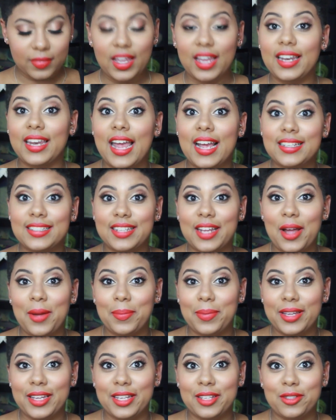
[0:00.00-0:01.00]
Next
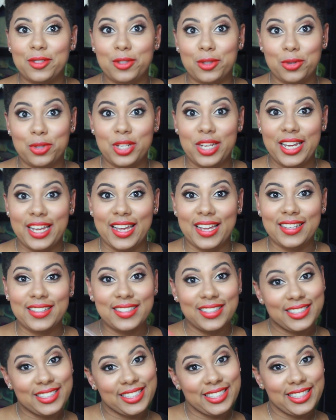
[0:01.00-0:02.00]
up is Sushi
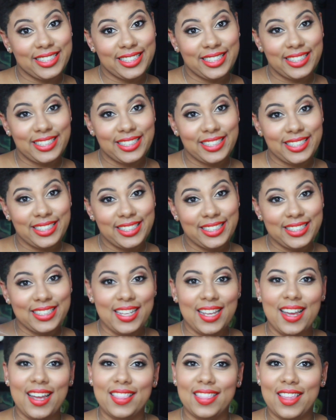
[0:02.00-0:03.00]
Kiss.
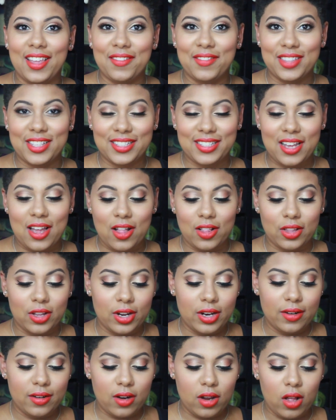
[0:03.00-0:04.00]
Love this
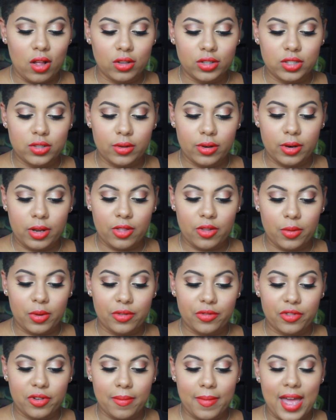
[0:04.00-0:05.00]
color. Also another
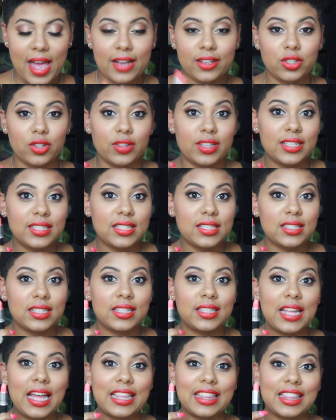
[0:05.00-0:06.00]
one from MAC. So this is
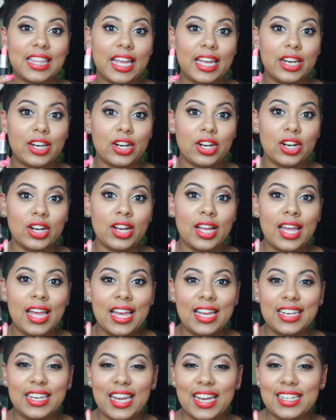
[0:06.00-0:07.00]
in that lighter,
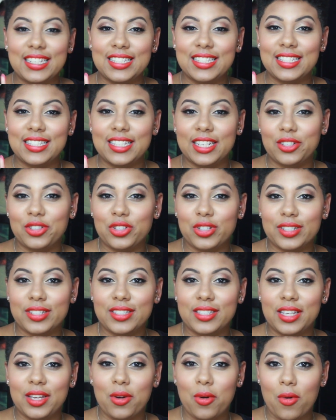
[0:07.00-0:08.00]
nice
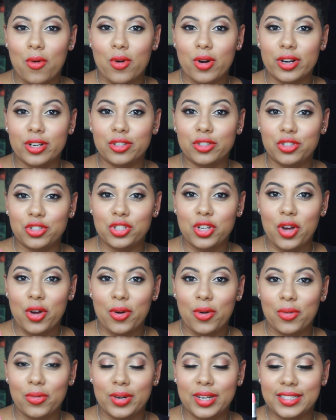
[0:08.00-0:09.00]
citrusy orange
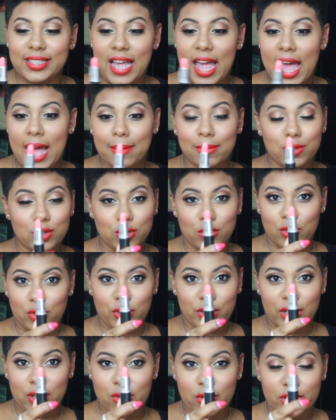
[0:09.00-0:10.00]
tone. It's
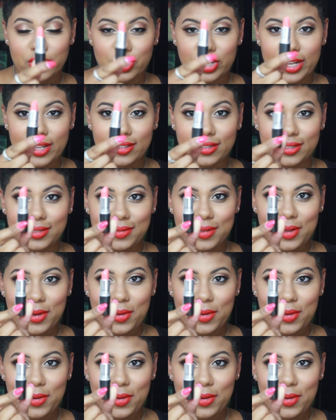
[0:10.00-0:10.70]
absolutely gorgeous.